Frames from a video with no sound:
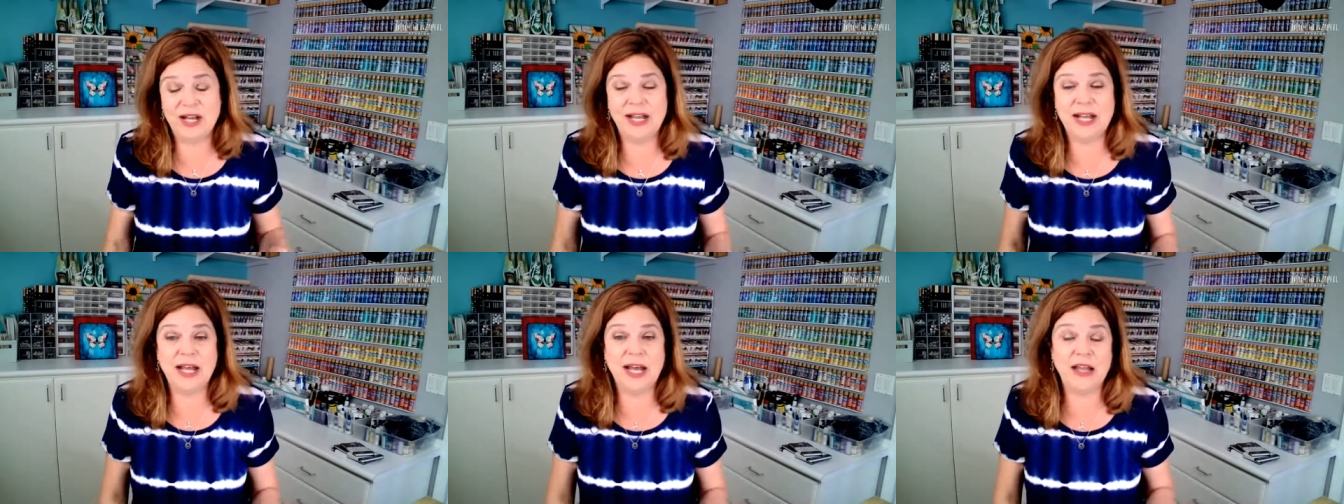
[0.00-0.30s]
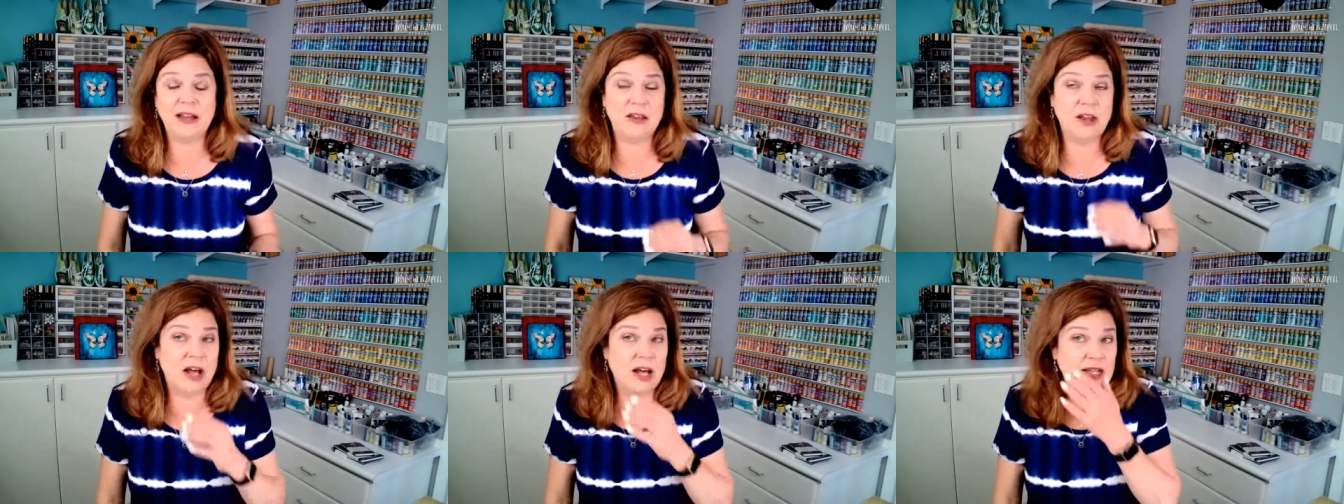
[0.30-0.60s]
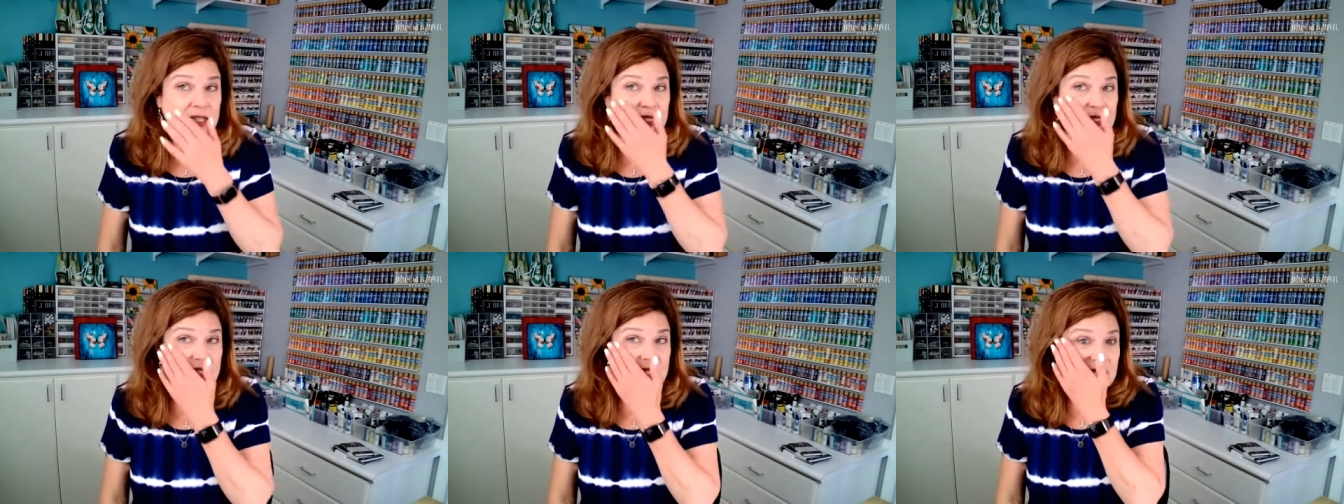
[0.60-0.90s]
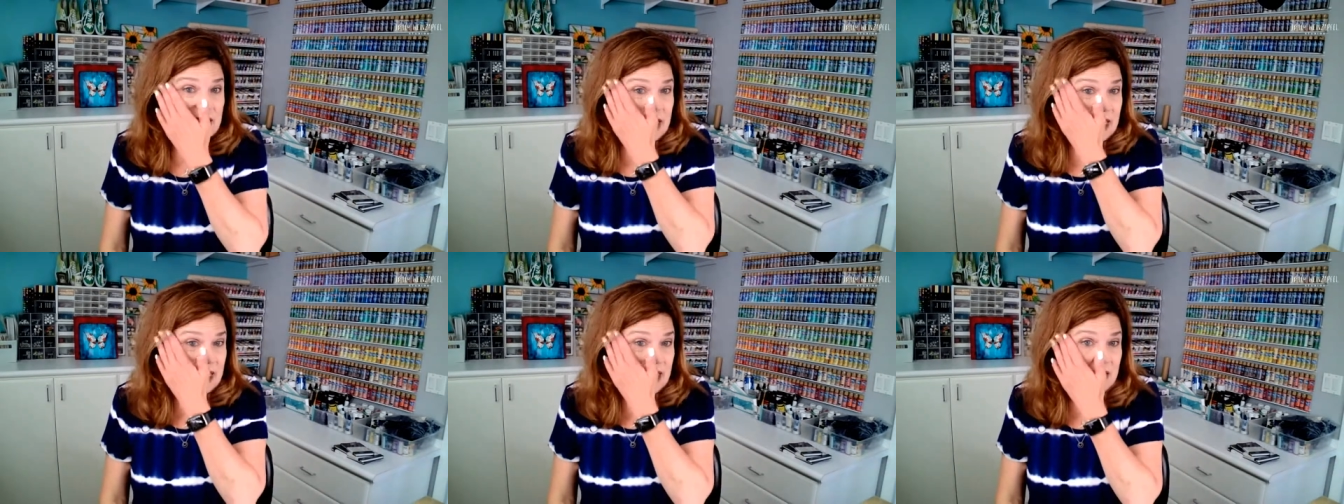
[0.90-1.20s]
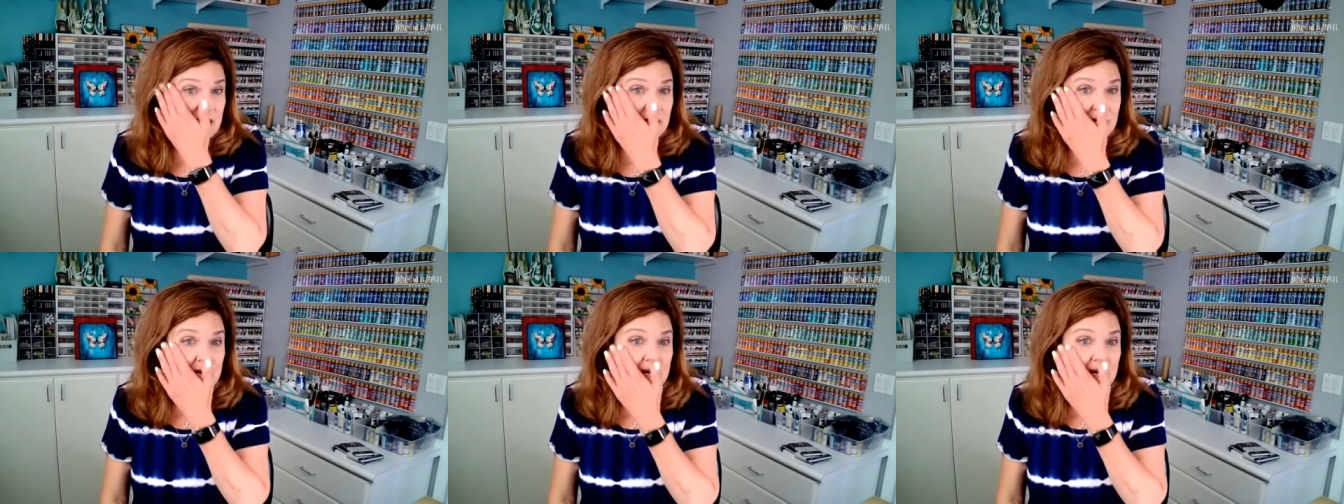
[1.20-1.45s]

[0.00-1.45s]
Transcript: got lost in